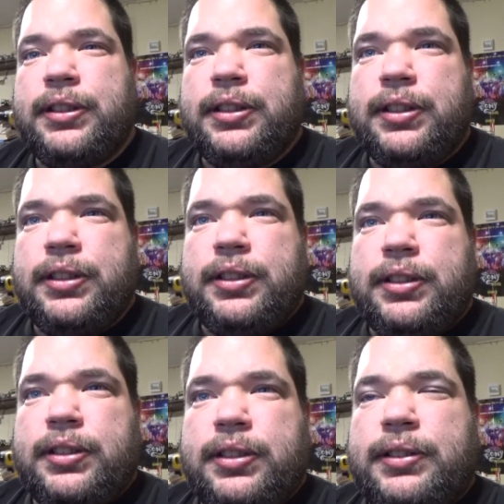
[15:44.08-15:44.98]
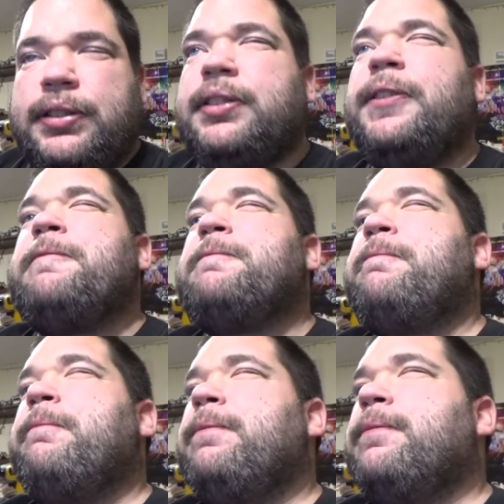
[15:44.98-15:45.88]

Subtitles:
[no speech]